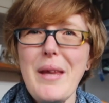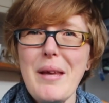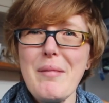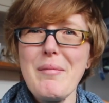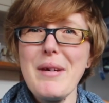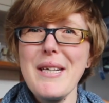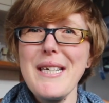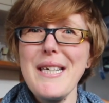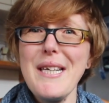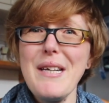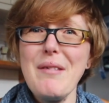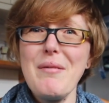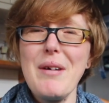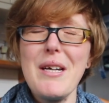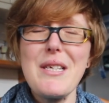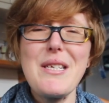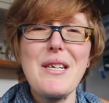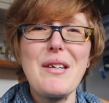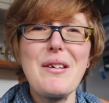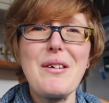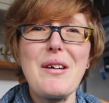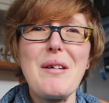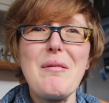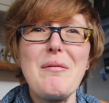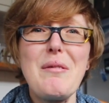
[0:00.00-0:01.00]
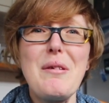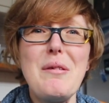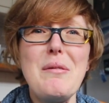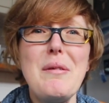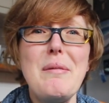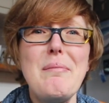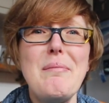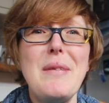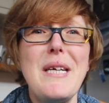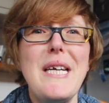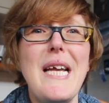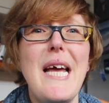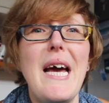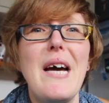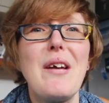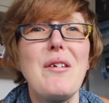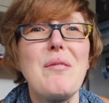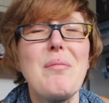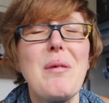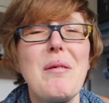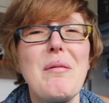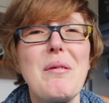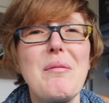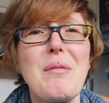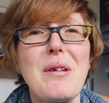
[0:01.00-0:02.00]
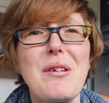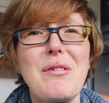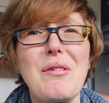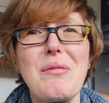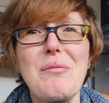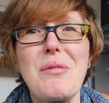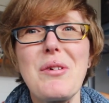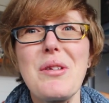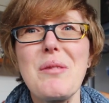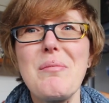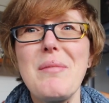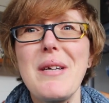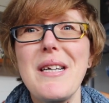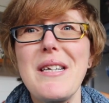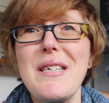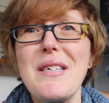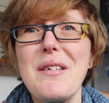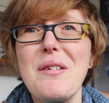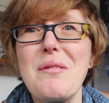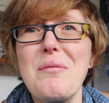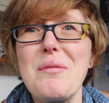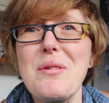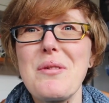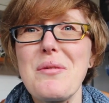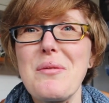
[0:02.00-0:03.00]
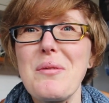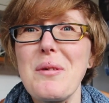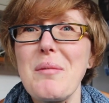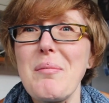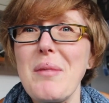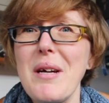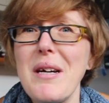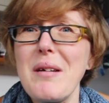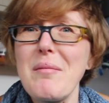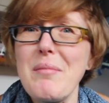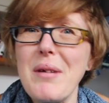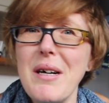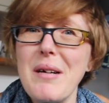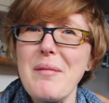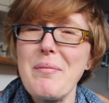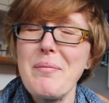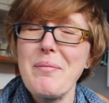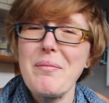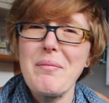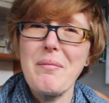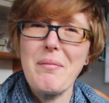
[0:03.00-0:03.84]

But anyway, to look at me now, you're probably wondering what the big deal was all about, but